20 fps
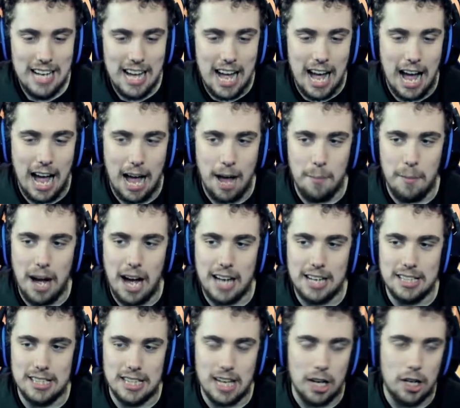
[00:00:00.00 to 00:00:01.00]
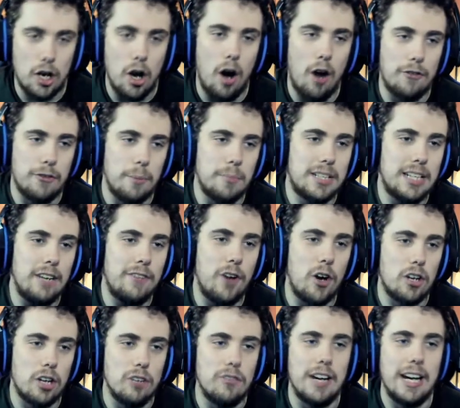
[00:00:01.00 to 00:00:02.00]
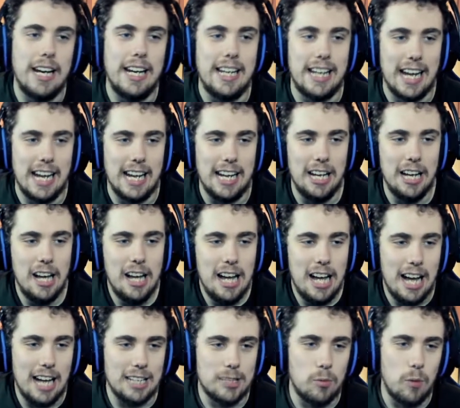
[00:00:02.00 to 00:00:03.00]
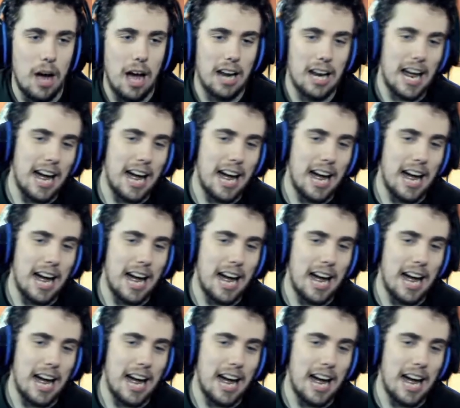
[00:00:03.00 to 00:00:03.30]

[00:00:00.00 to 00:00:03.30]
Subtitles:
And a goal from Divock Origi as well.